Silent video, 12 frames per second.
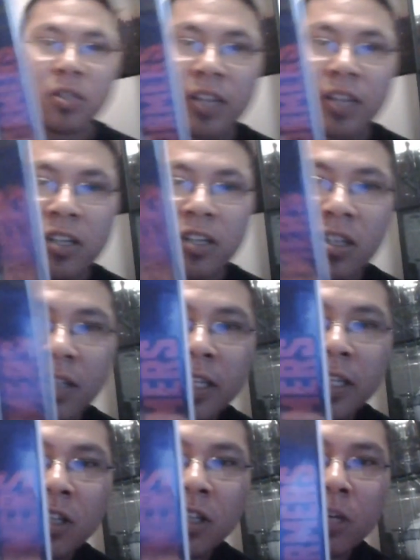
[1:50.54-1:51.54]
that
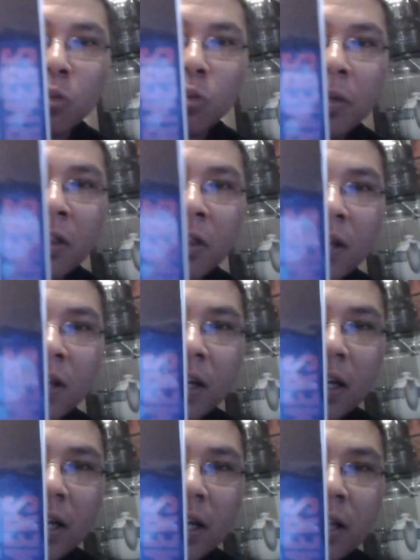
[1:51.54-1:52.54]
he comes with.
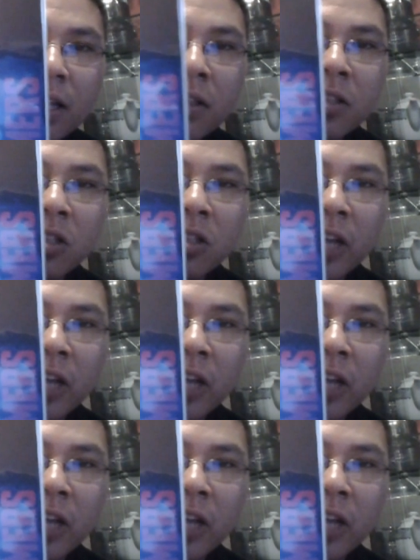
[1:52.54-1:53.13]
This is a